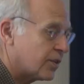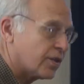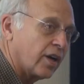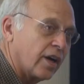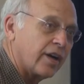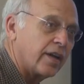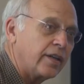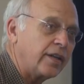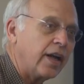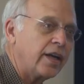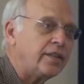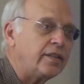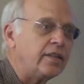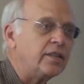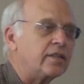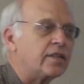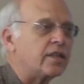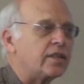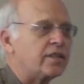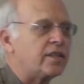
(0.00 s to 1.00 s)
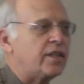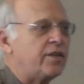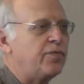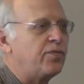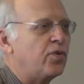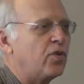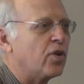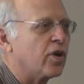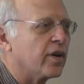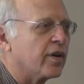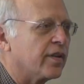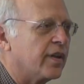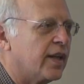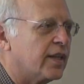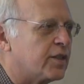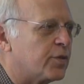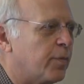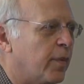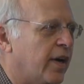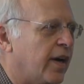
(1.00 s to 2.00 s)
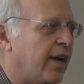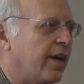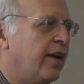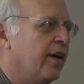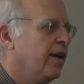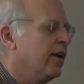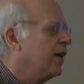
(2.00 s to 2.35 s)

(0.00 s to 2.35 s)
start in nineteen sixty-four. That's my,